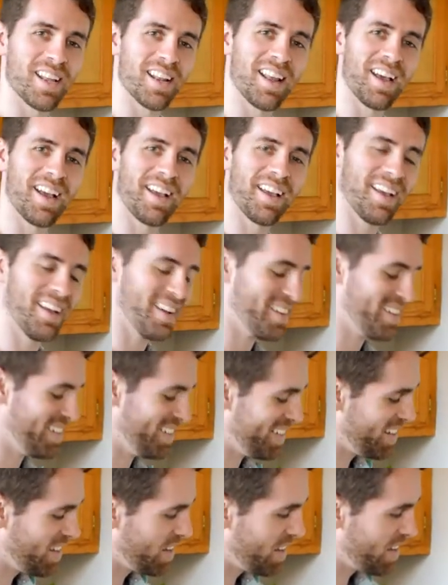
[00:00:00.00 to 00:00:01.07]
And
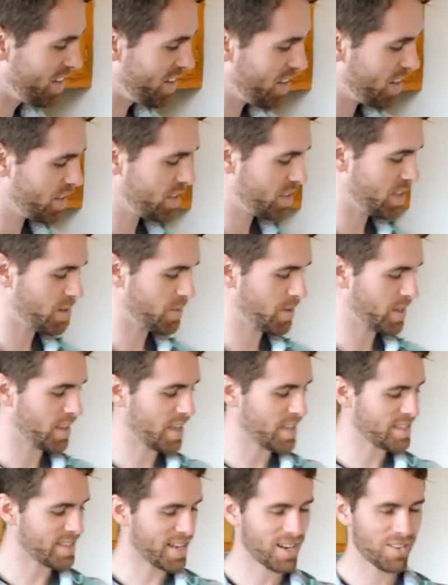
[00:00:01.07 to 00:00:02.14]
I didn't
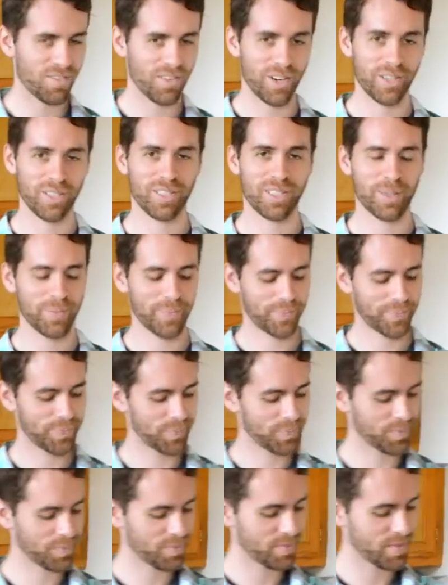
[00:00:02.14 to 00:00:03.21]
realize that at first.
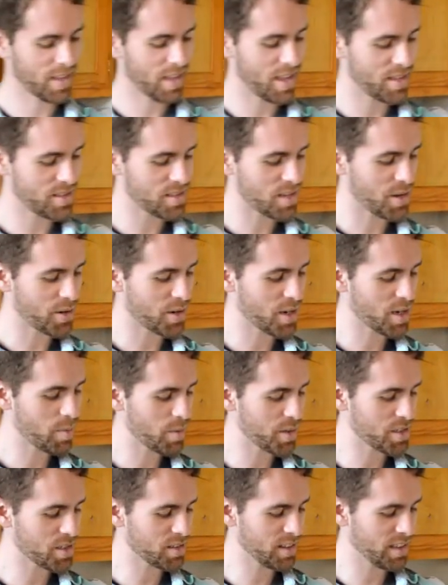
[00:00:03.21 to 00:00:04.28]
So you're going to
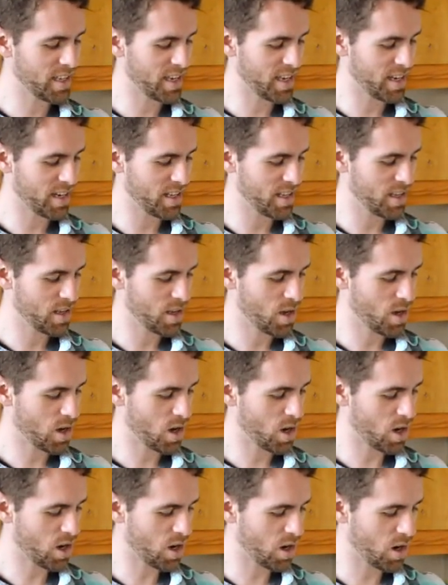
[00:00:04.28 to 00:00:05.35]
put your lid
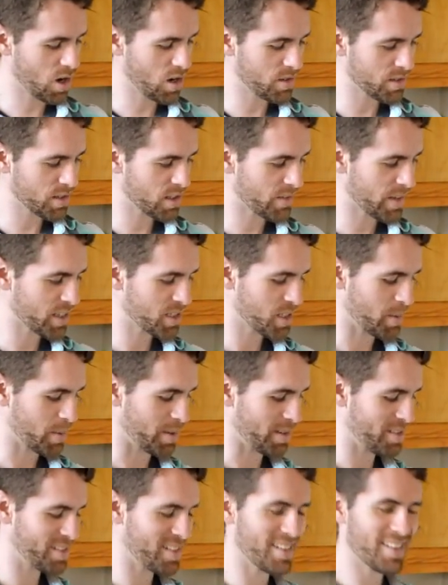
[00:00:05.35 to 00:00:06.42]
over the
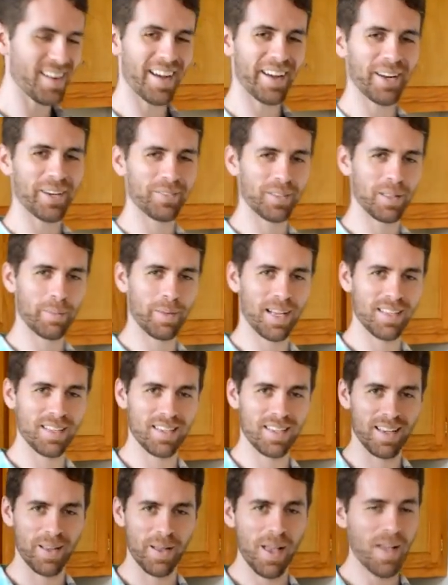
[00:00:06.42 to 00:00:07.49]
vegetables, not over the
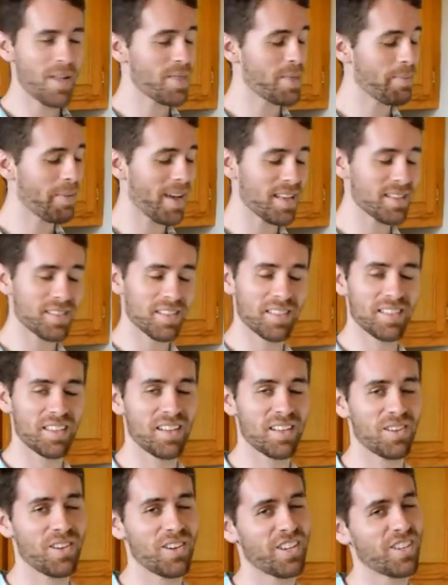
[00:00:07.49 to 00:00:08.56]
pasta. The pasta's
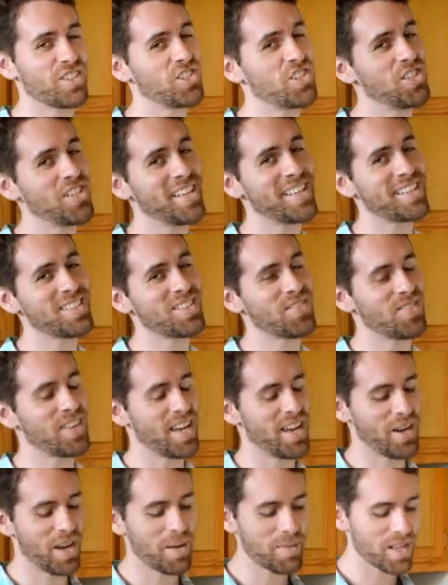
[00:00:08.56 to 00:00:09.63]
going to cook just
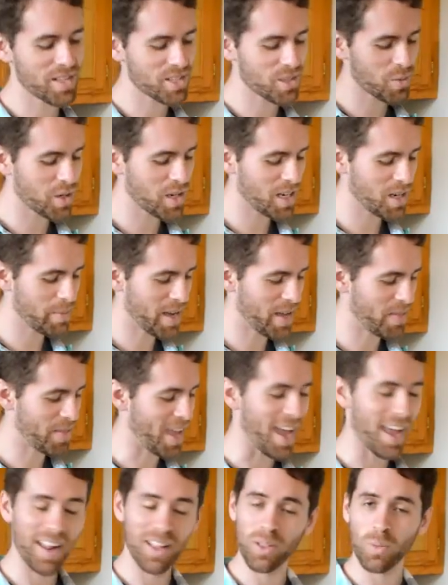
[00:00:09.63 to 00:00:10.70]
fine. I'm not so worried about
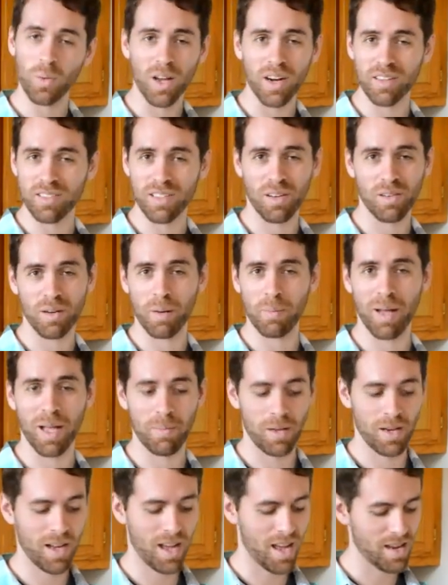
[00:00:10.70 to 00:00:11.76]
that, and the water's already
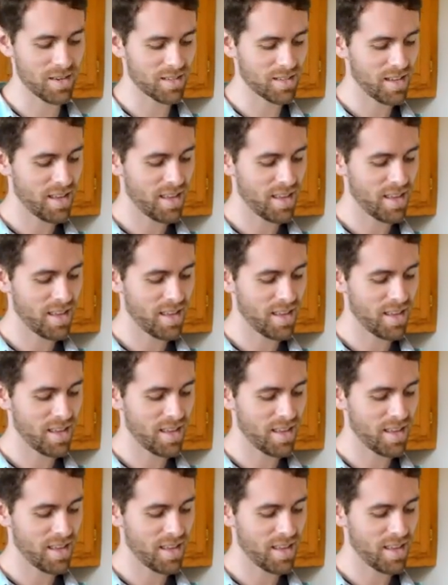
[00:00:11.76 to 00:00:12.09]
piping hot.